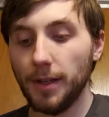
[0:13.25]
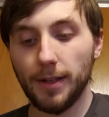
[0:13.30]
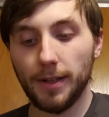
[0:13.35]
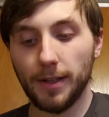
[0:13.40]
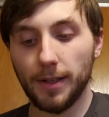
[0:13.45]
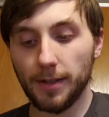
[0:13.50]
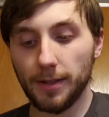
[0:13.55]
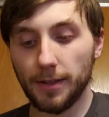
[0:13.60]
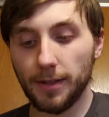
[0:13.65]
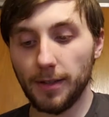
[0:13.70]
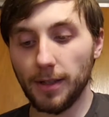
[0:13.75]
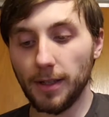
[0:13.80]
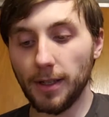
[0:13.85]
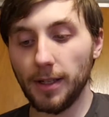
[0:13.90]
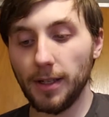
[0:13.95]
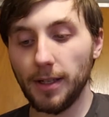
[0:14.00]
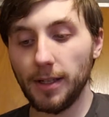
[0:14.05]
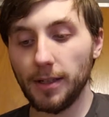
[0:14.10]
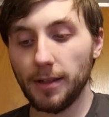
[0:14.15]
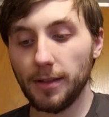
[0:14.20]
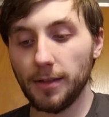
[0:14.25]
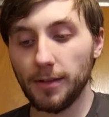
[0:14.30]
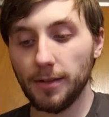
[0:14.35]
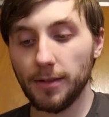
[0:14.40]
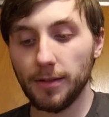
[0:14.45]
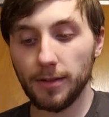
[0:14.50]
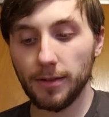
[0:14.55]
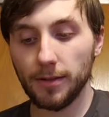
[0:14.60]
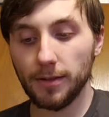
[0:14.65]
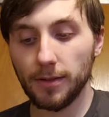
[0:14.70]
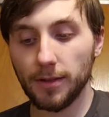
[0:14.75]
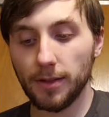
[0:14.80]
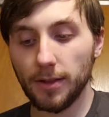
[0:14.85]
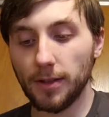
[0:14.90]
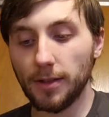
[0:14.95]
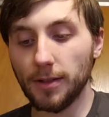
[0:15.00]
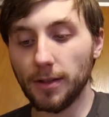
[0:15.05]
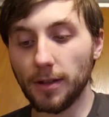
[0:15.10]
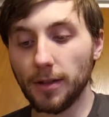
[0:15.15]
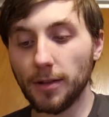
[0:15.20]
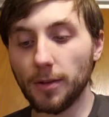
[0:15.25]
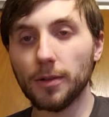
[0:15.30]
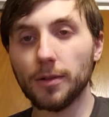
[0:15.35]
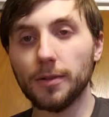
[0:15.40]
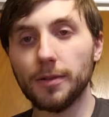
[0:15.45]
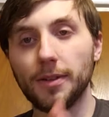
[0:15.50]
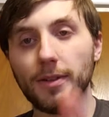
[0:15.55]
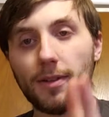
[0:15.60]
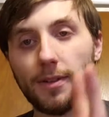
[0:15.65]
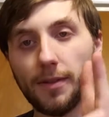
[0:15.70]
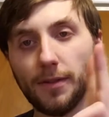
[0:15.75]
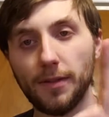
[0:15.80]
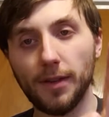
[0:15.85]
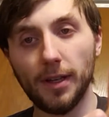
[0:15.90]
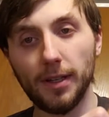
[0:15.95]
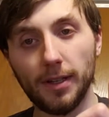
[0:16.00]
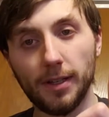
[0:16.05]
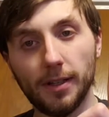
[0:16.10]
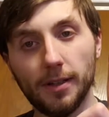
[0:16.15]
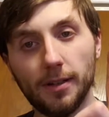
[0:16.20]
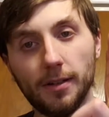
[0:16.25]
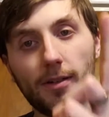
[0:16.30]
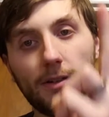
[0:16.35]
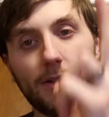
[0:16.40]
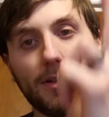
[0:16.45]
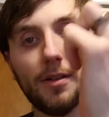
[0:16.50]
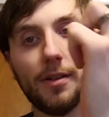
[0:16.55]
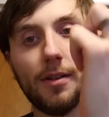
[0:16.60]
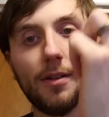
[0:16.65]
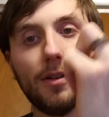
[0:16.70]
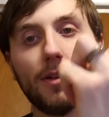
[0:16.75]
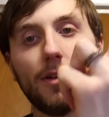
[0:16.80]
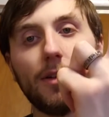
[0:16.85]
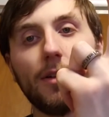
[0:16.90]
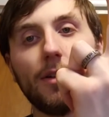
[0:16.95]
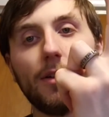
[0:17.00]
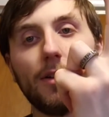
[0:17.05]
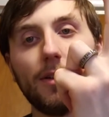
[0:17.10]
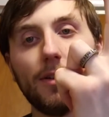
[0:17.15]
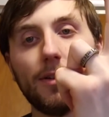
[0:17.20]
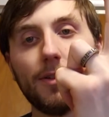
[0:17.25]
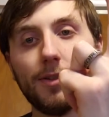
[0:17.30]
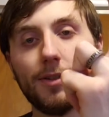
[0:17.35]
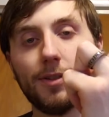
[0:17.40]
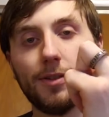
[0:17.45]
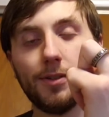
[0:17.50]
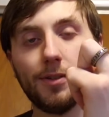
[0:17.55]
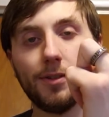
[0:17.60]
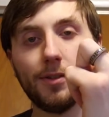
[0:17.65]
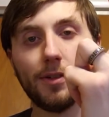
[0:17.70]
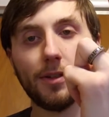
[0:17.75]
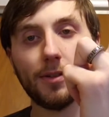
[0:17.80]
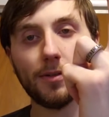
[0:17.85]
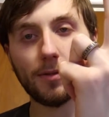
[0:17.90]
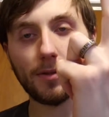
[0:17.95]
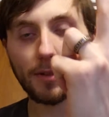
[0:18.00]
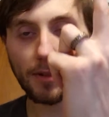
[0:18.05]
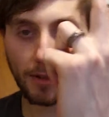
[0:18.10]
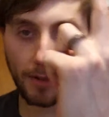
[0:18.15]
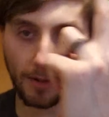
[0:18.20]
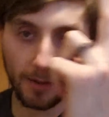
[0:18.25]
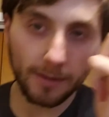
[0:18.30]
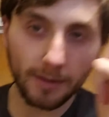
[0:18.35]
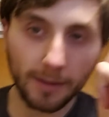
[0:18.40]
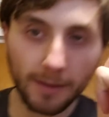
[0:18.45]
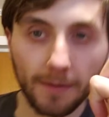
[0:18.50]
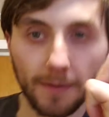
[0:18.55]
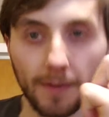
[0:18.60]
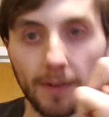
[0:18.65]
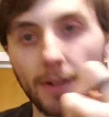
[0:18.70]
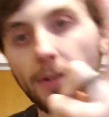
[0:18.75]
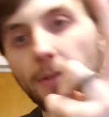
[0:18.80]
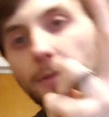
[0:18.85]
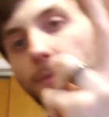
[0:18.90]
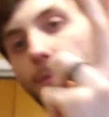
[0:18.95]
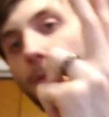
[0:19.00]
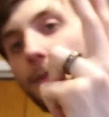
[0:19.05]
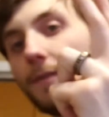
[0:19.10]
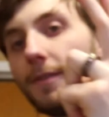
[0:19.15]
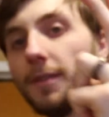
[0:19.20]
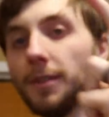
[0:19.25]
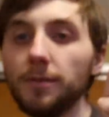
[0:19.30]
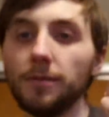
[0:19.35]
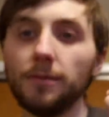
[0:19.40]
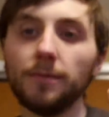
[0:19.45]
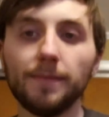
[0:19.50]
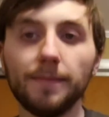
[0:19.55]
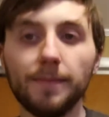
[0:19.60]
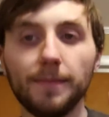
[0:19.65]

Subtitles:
And today is our second Studio Series figure review.